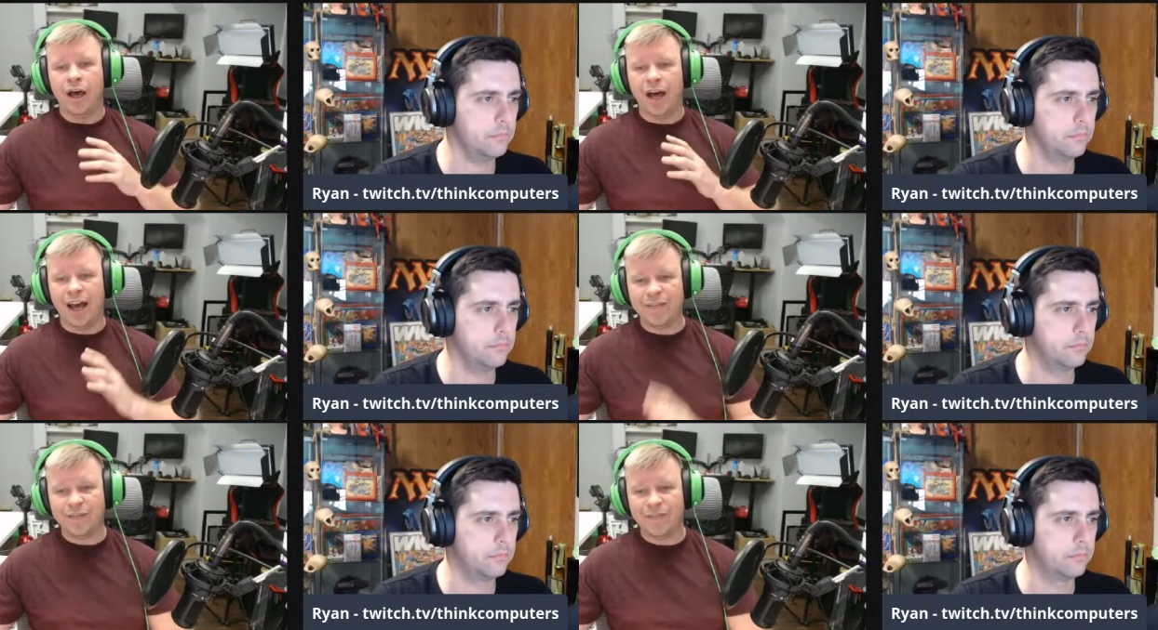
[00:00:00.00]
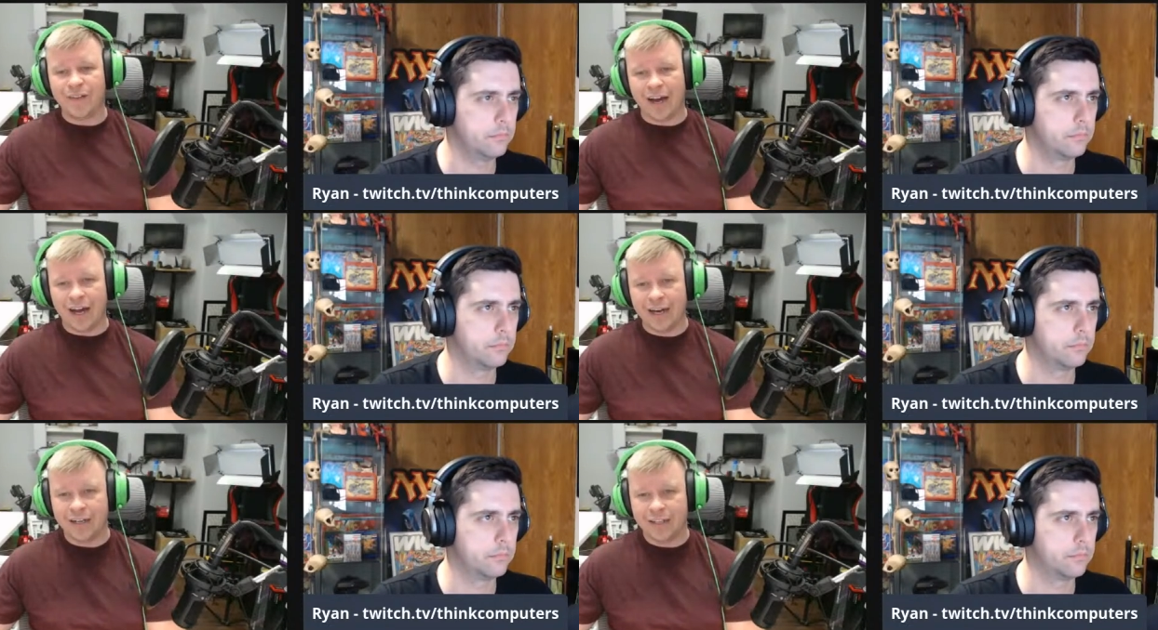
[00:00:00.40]
Speaker 1: I
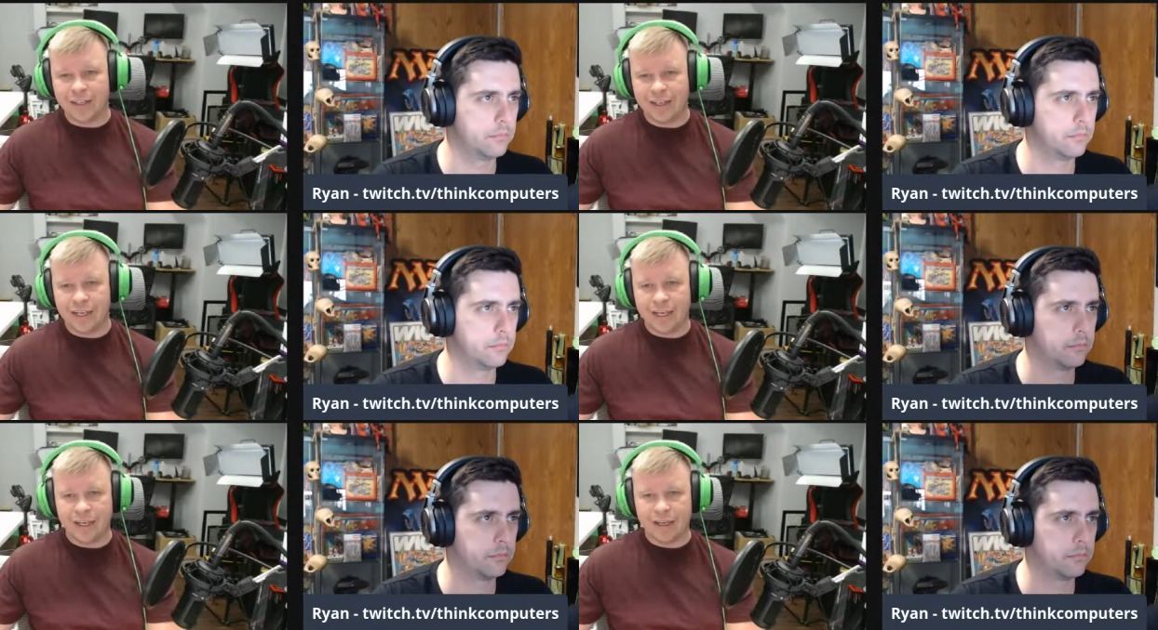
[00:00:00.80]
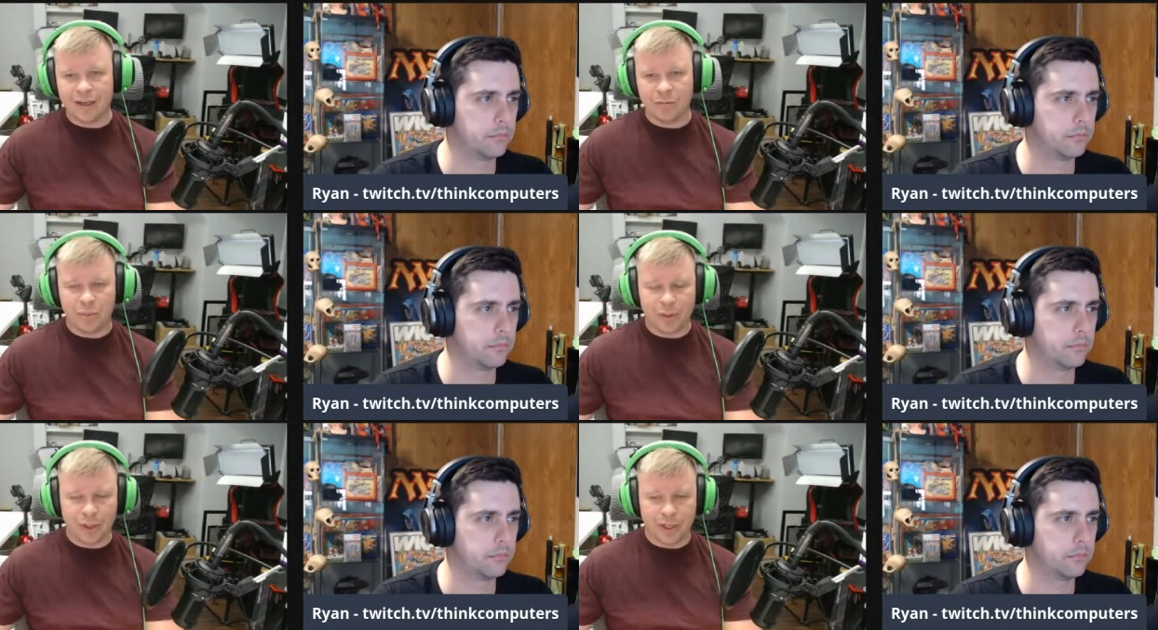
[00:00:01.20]
finally
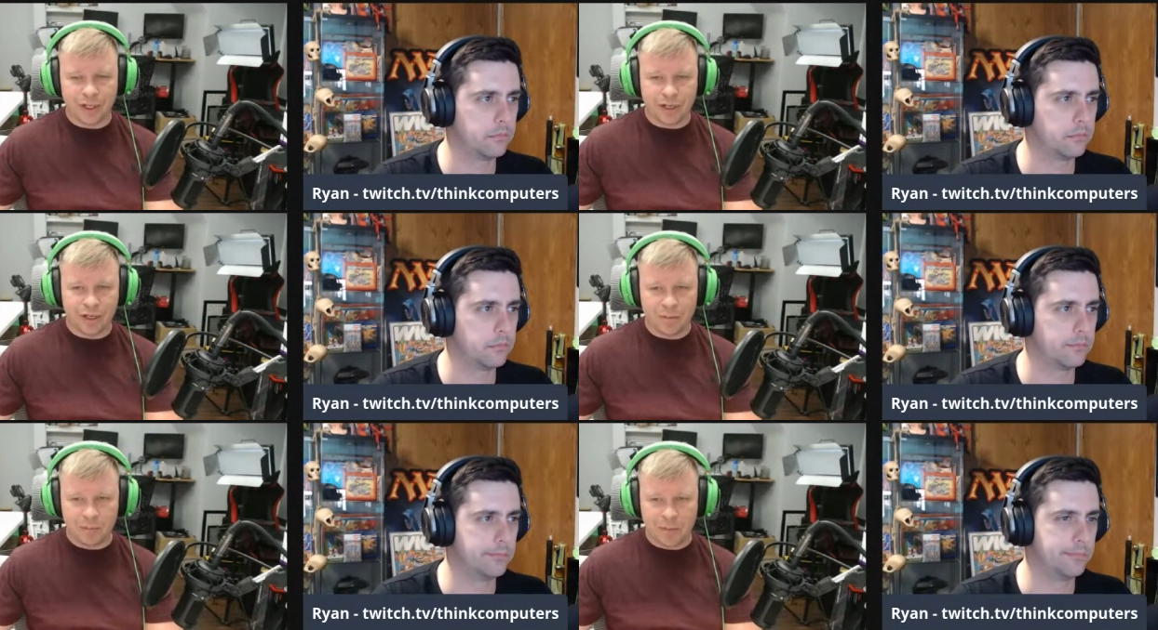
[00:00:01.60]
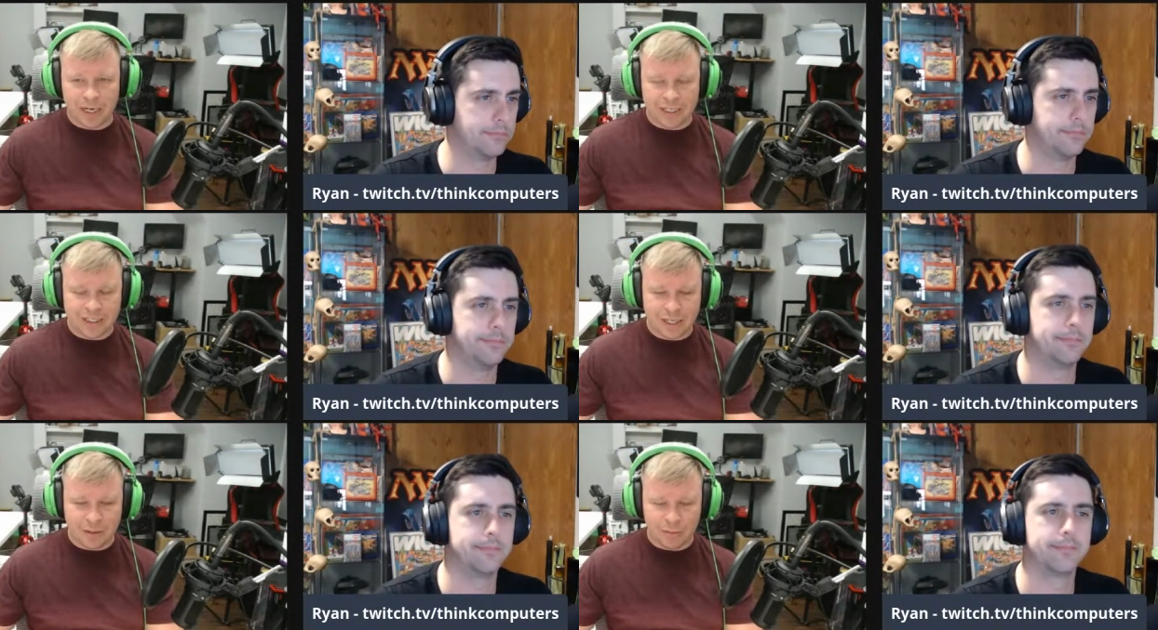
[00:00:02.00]
completed
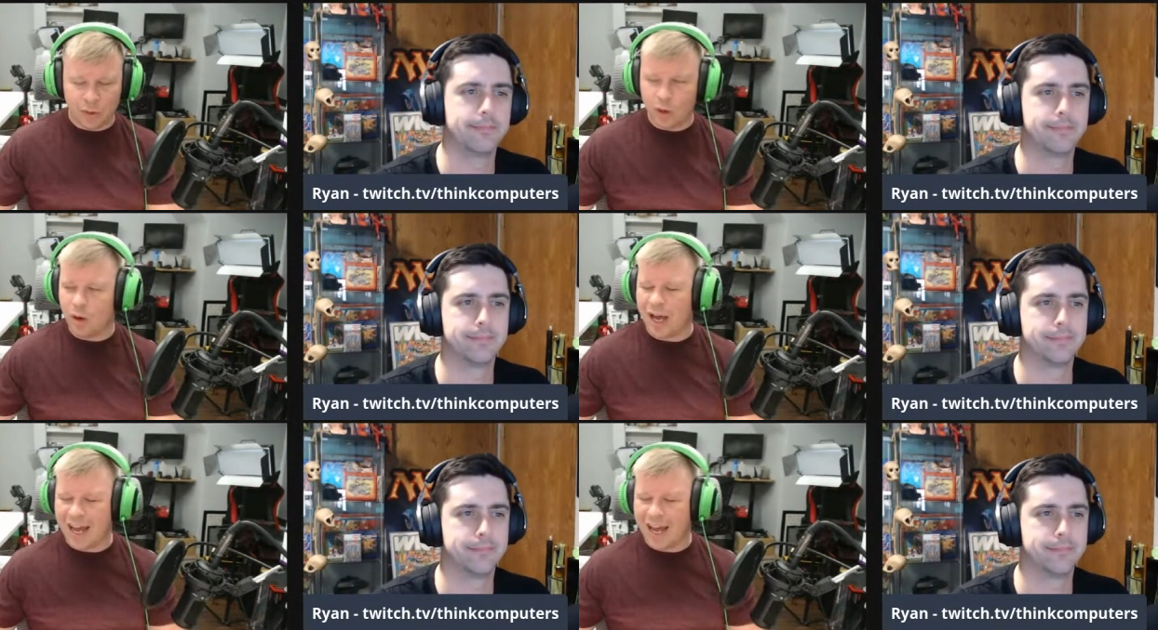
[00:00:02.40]
my well,